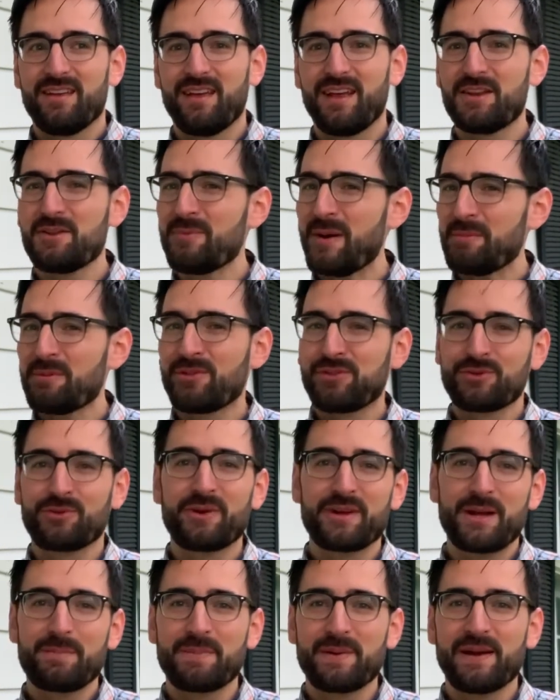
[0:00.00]
And you might be
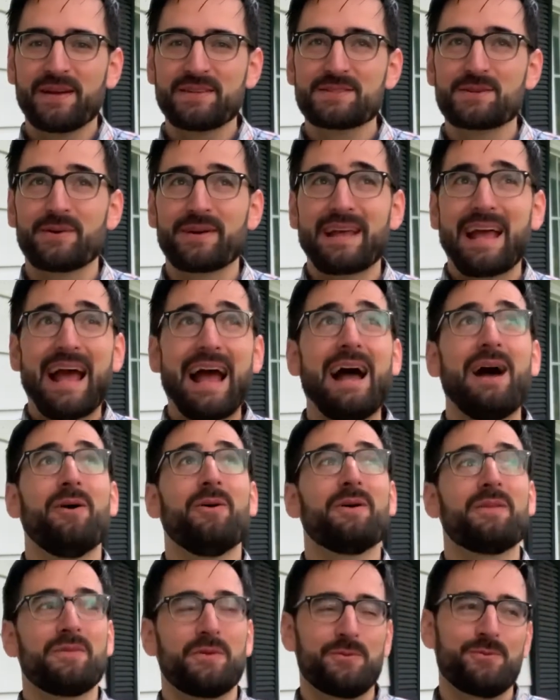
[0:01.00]
throwing up your hands and going,
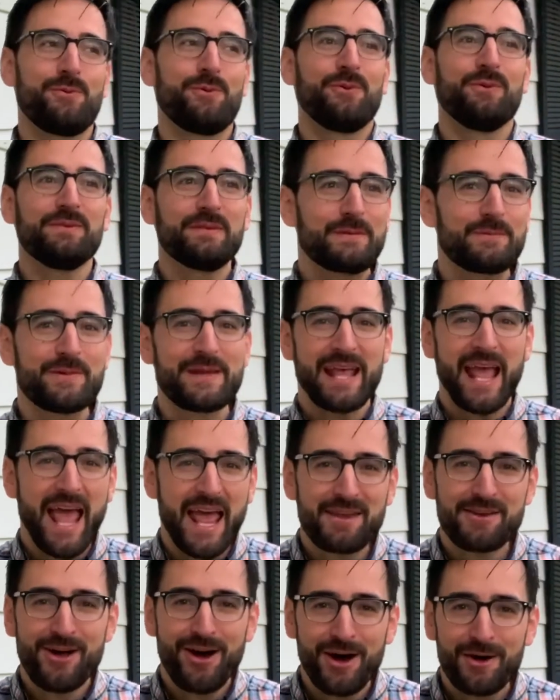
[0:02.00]
how in the world did we
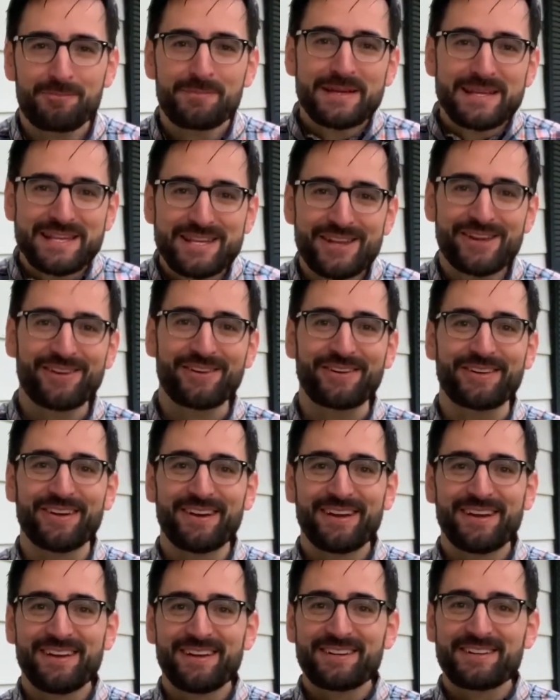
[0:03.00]
end up here?
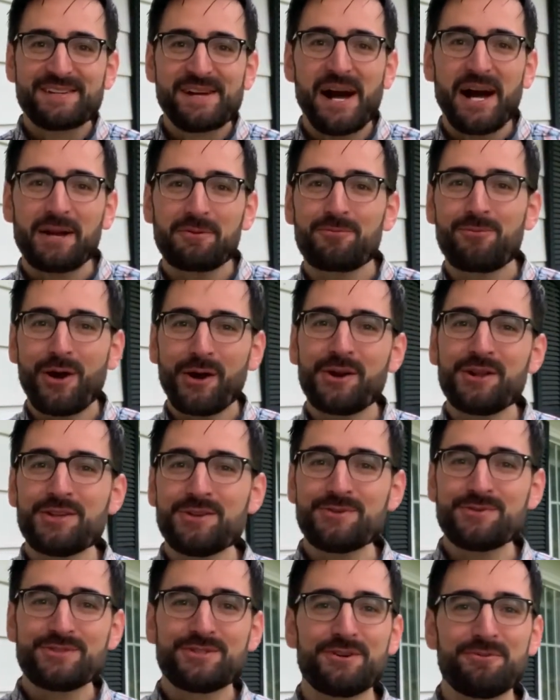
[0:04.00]
God, what are
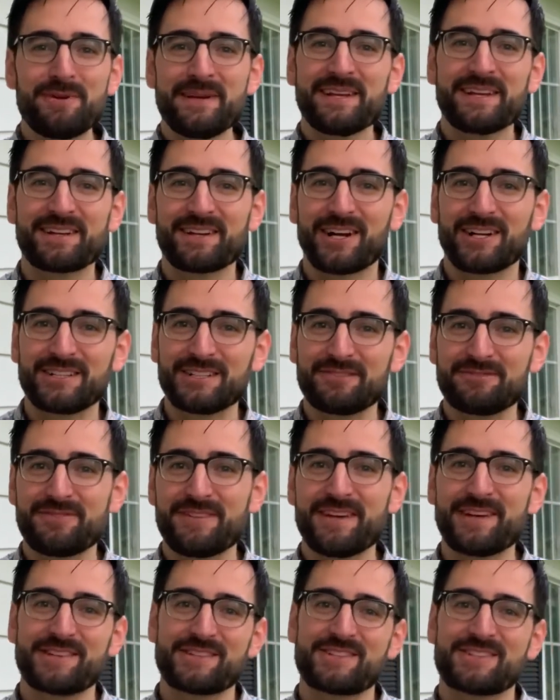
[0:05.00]
you doing in all of
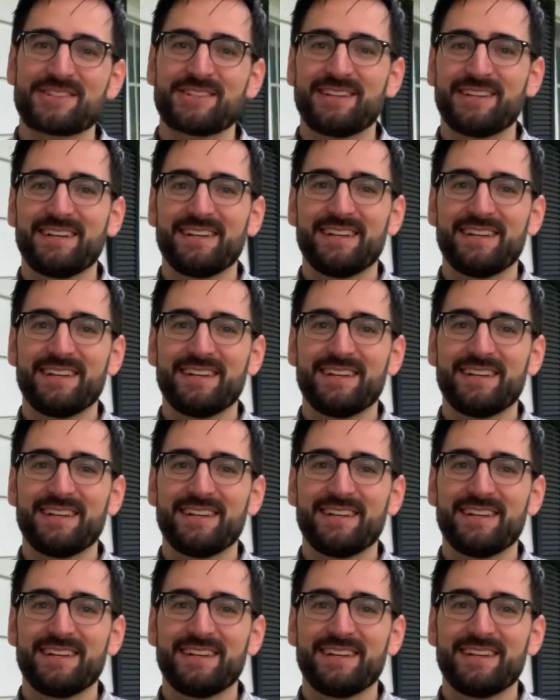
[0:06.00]
this?